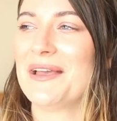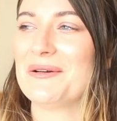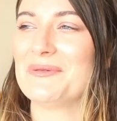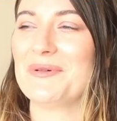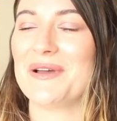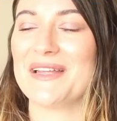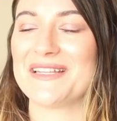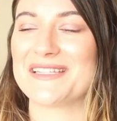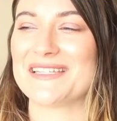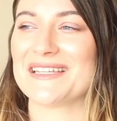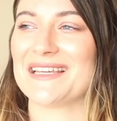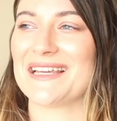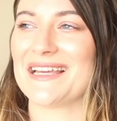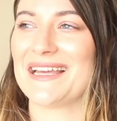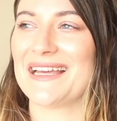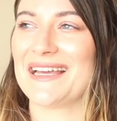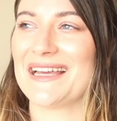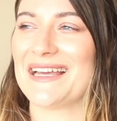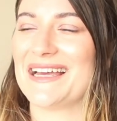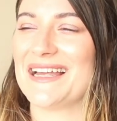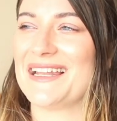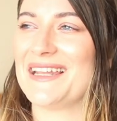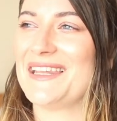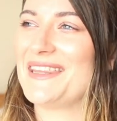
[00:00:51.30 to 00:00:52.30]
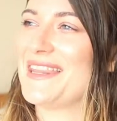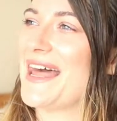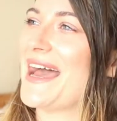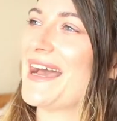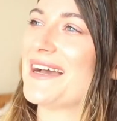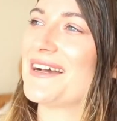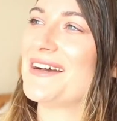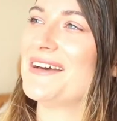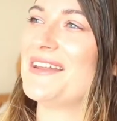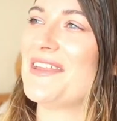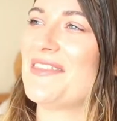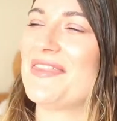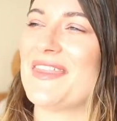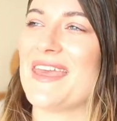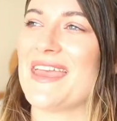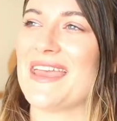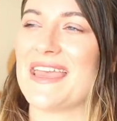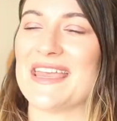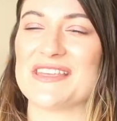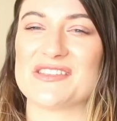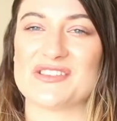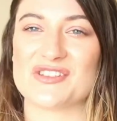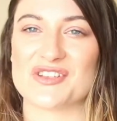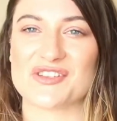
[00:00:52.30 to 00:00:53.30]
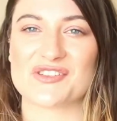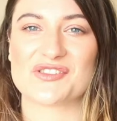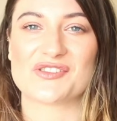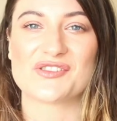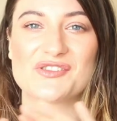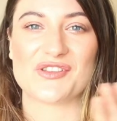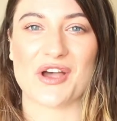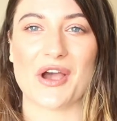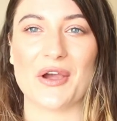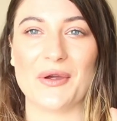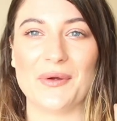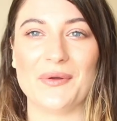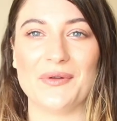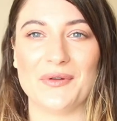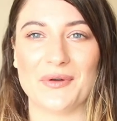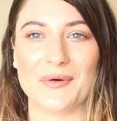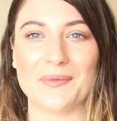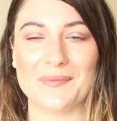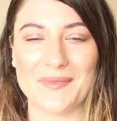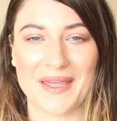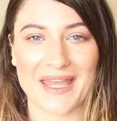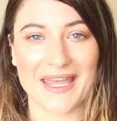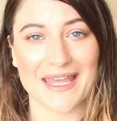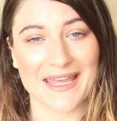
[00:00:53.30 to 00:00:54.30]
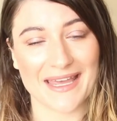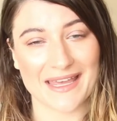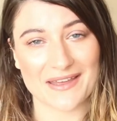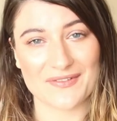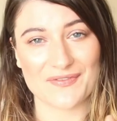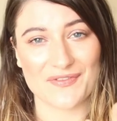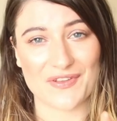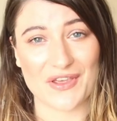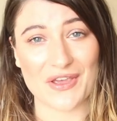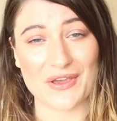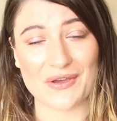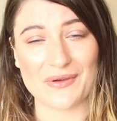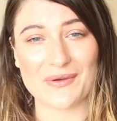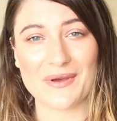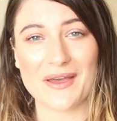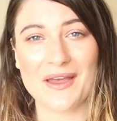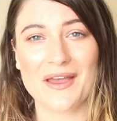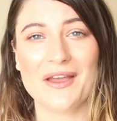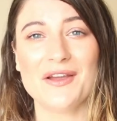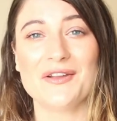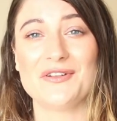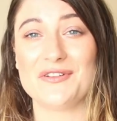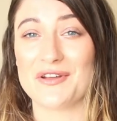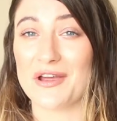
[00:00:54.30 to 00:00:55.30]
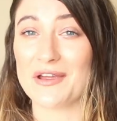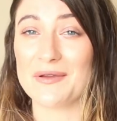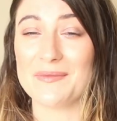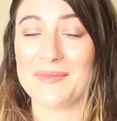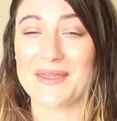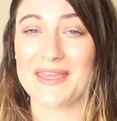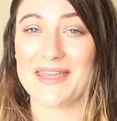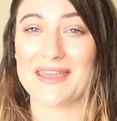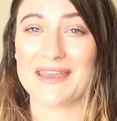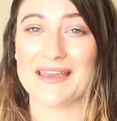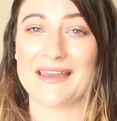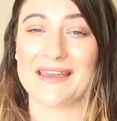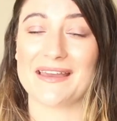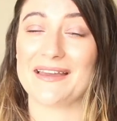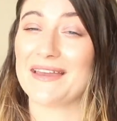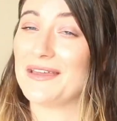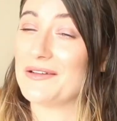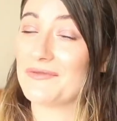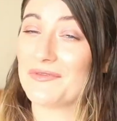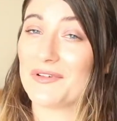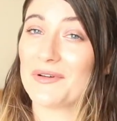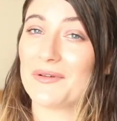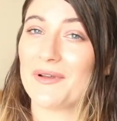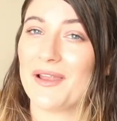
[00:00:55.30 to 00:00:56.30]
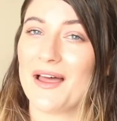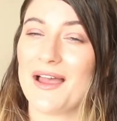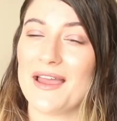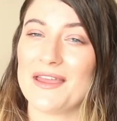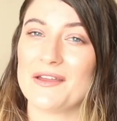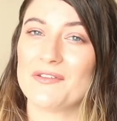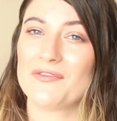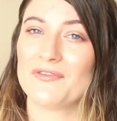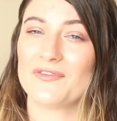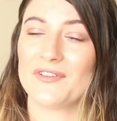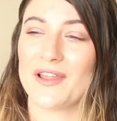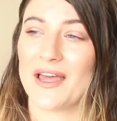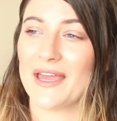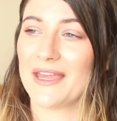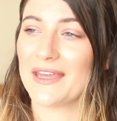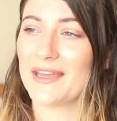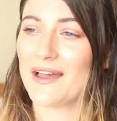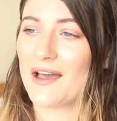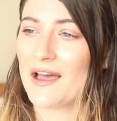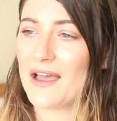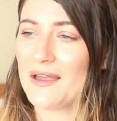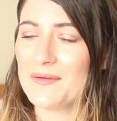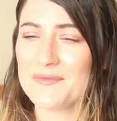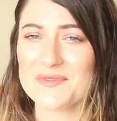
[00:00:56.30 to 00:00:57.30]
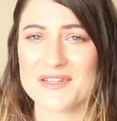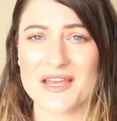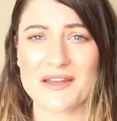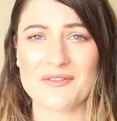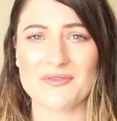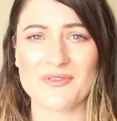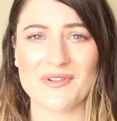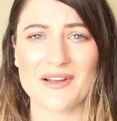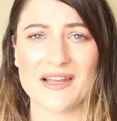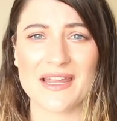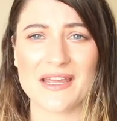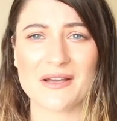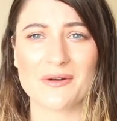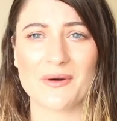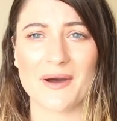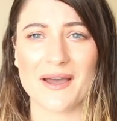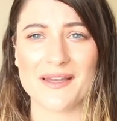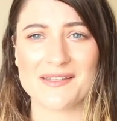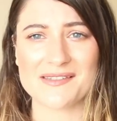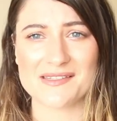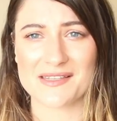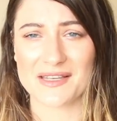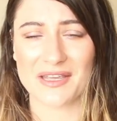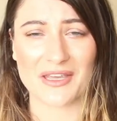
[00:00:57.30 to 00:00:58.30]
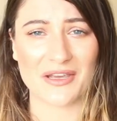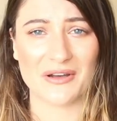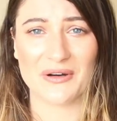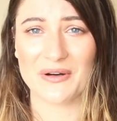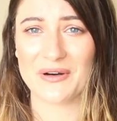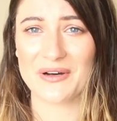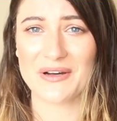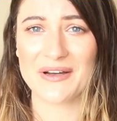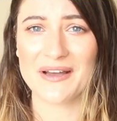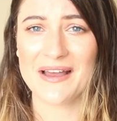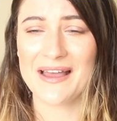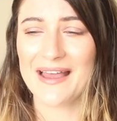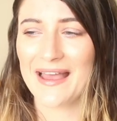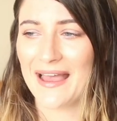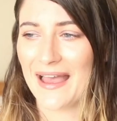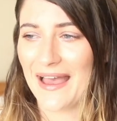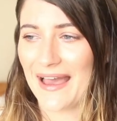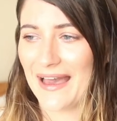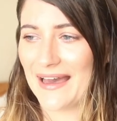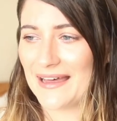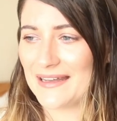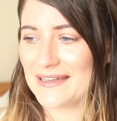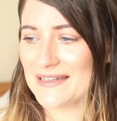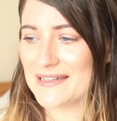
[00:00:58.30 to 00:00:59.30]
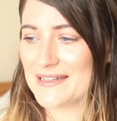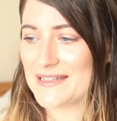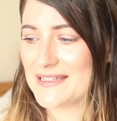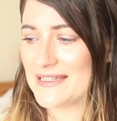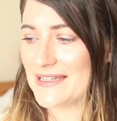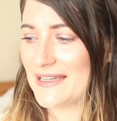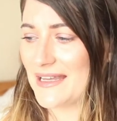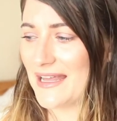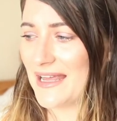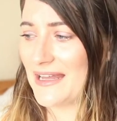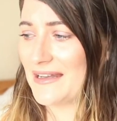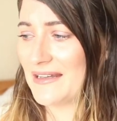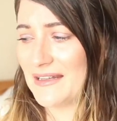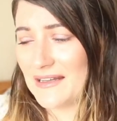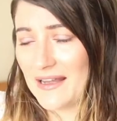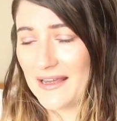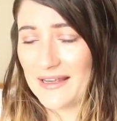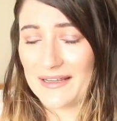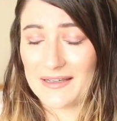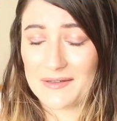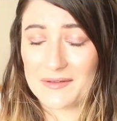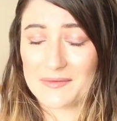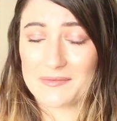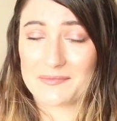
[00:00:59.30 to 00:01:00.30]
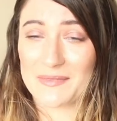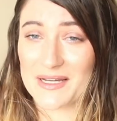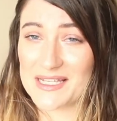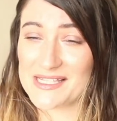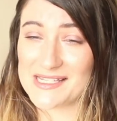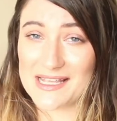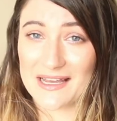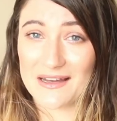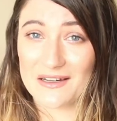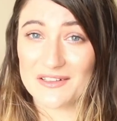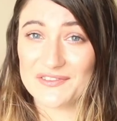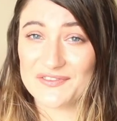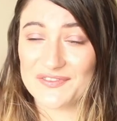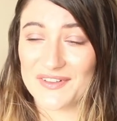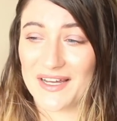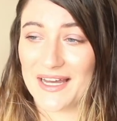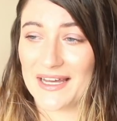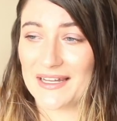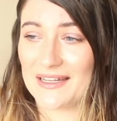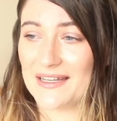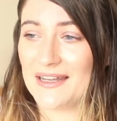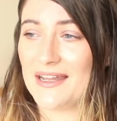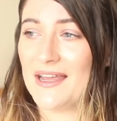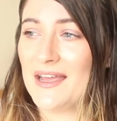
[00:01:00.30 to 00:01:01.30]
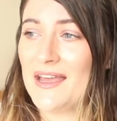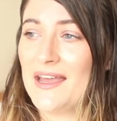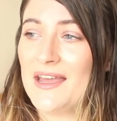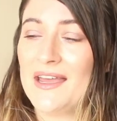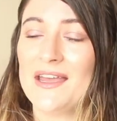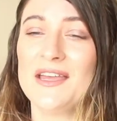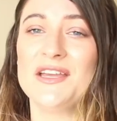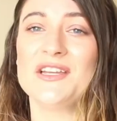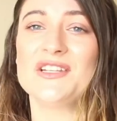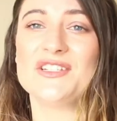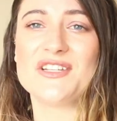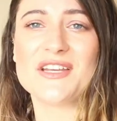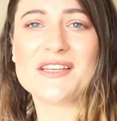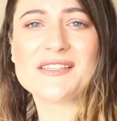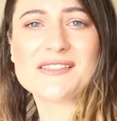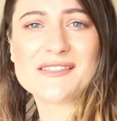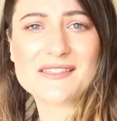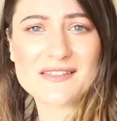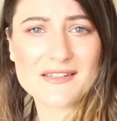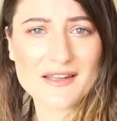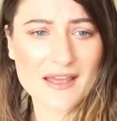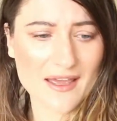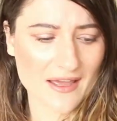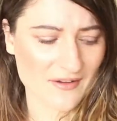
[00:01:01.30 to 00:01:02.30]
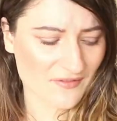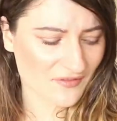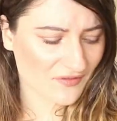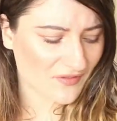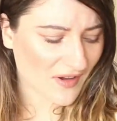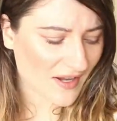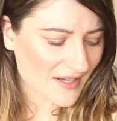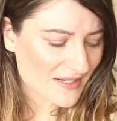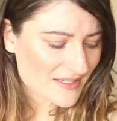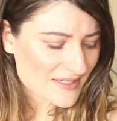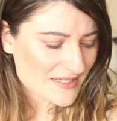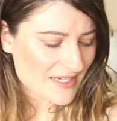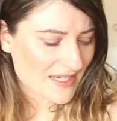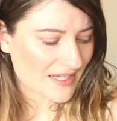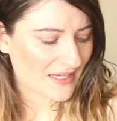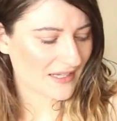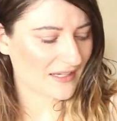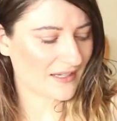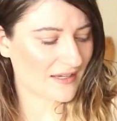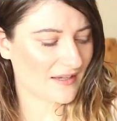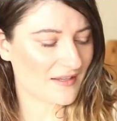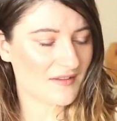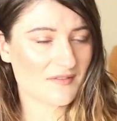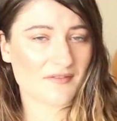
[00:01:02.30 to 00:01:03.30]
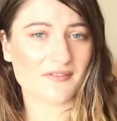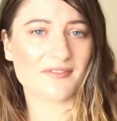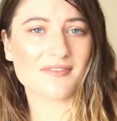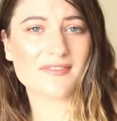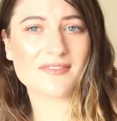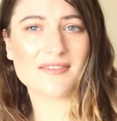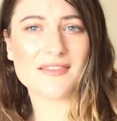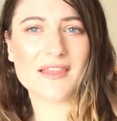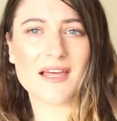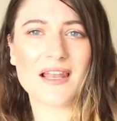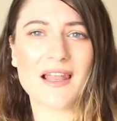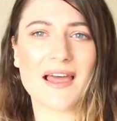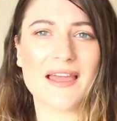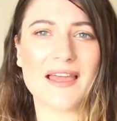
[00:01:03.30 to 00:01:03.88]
which that kind of thing is just so not me. If you know me in real life, like, I'm generally quite secure and in, like, myself, and just finding the,